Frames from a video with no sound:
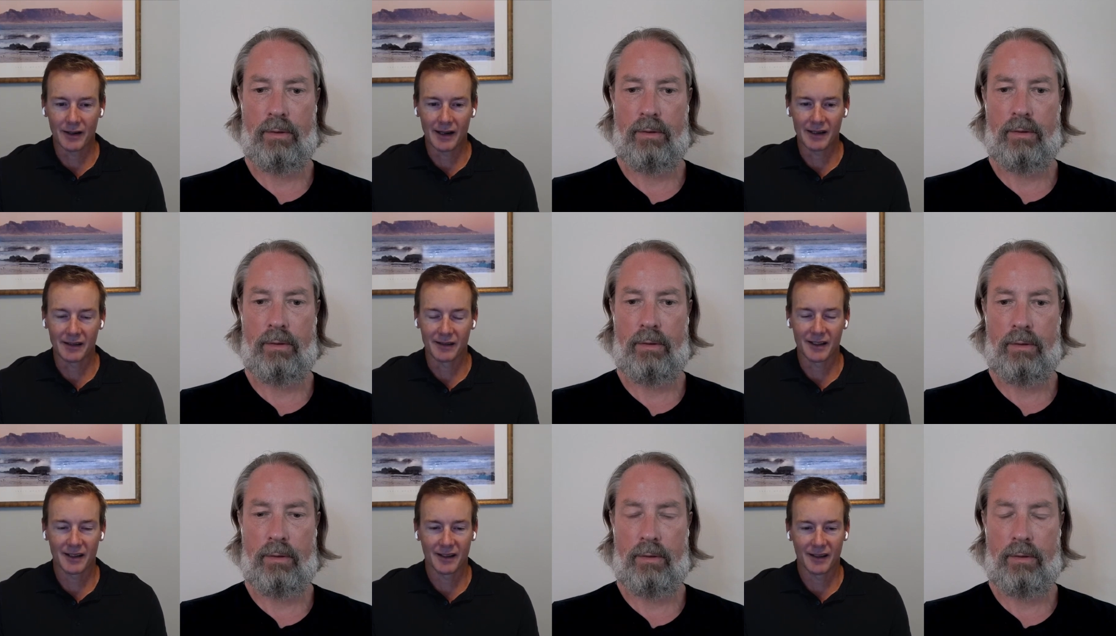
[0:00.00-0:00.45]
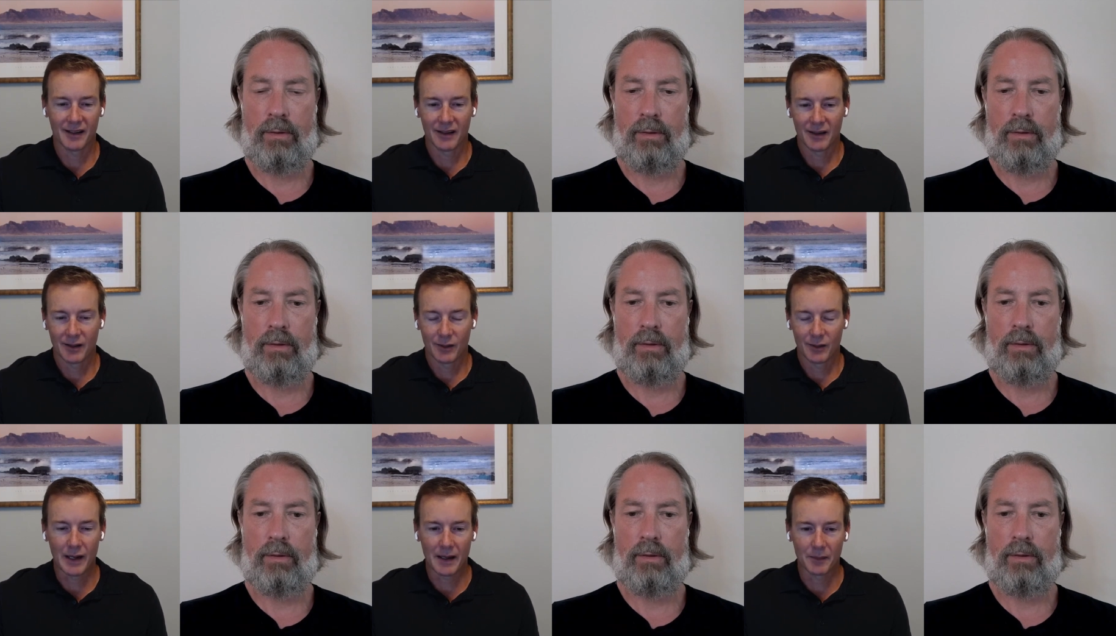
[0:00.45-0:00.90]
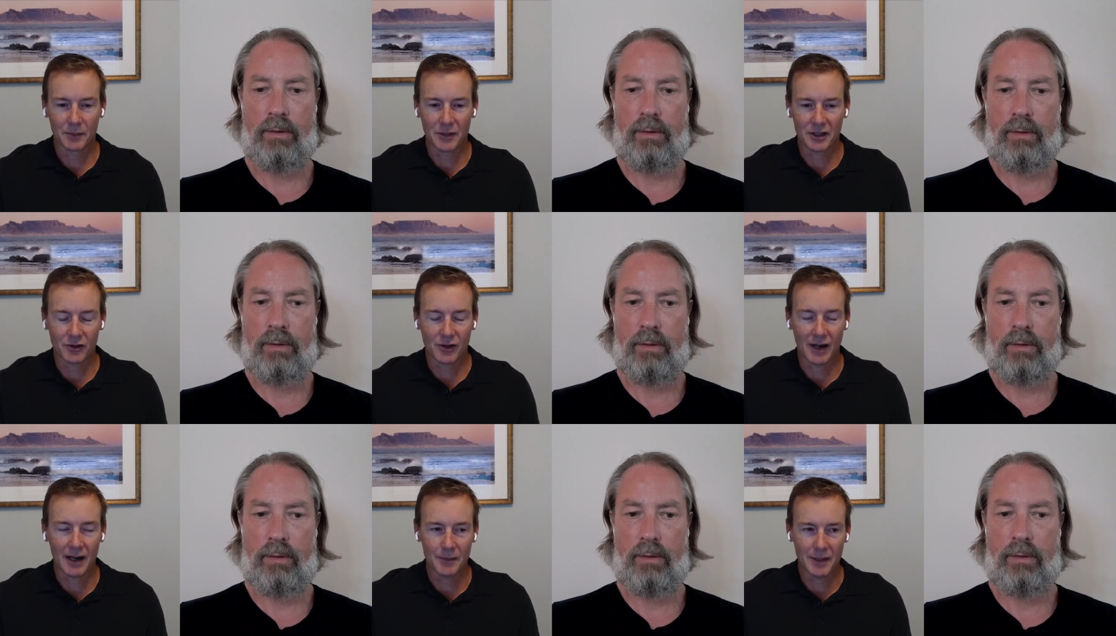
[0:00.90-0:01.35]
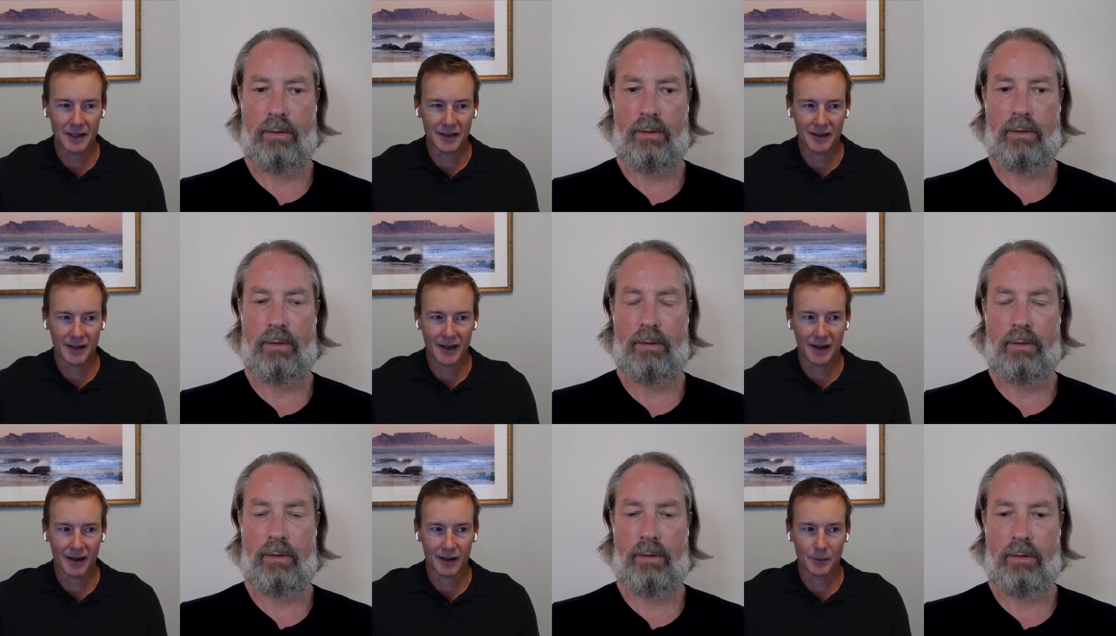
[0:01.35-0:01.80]
Speaker 1: And when I'm describing
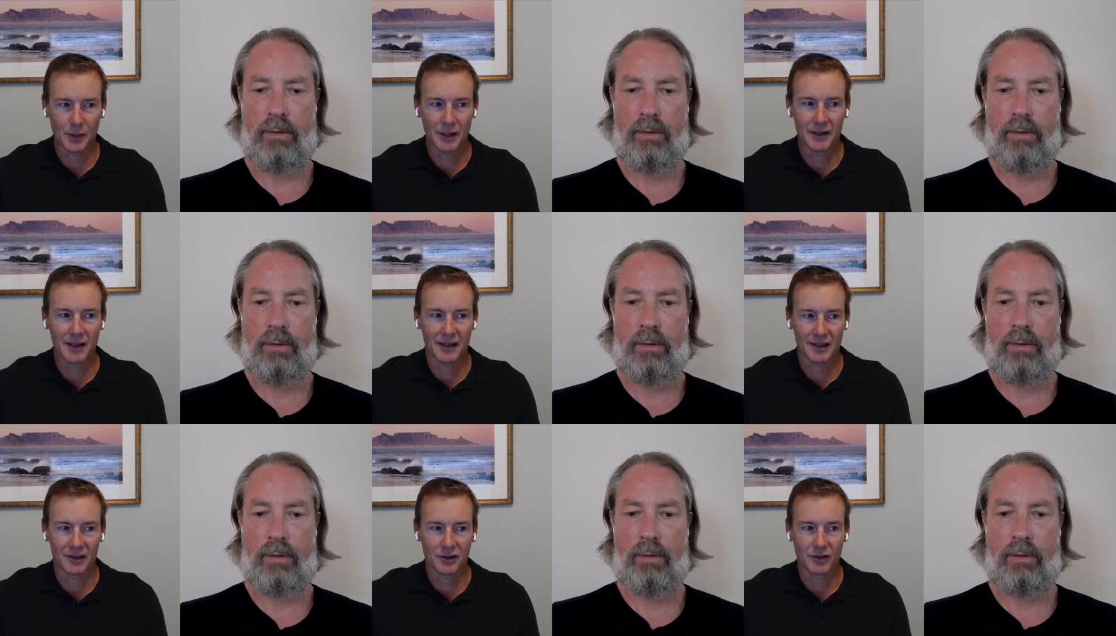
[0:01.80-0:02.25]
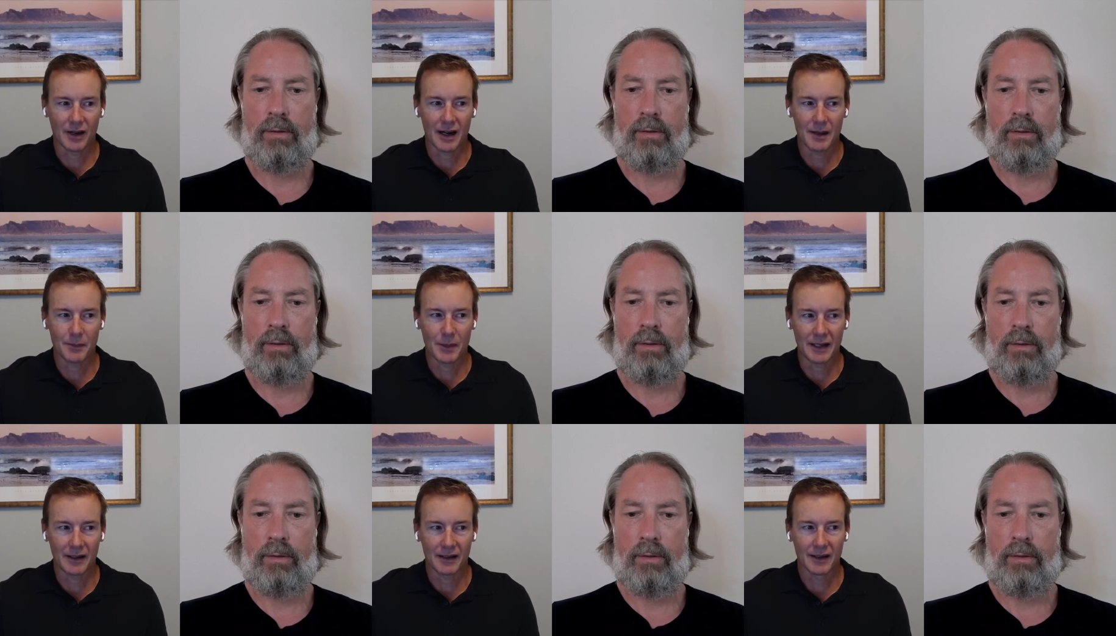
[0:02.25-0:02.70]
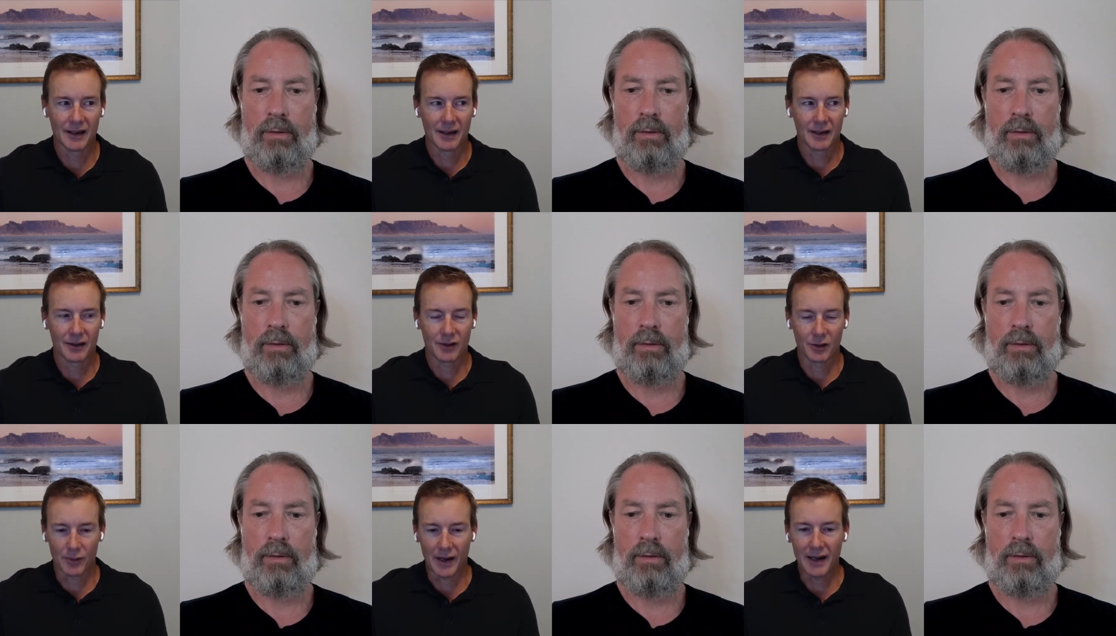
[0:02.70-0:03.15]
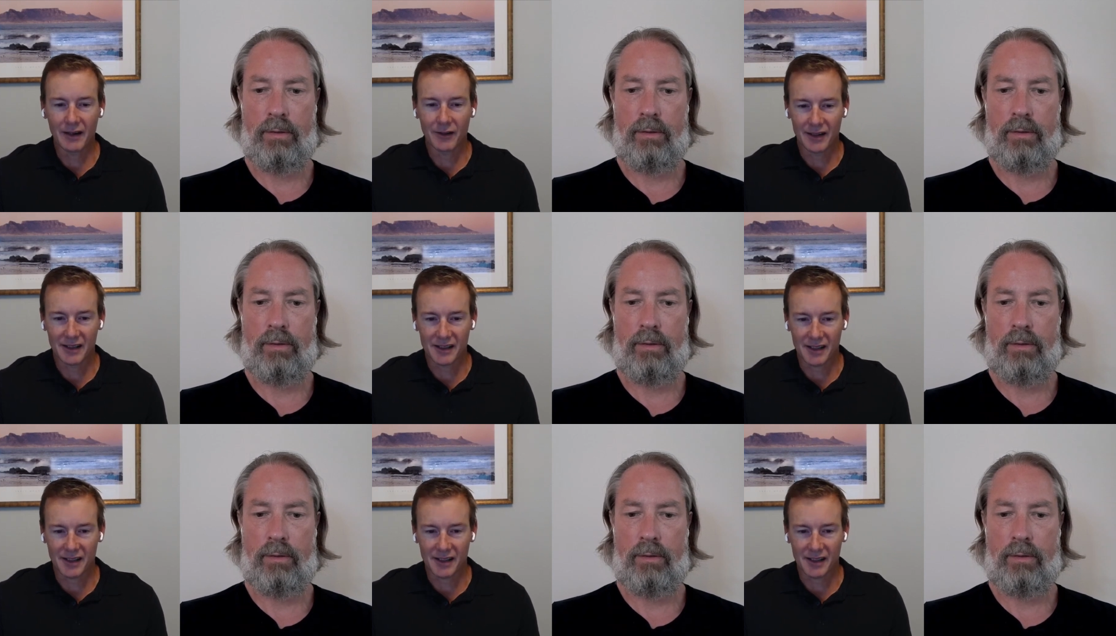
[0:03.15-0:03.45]
it there, I'm only describing the rendering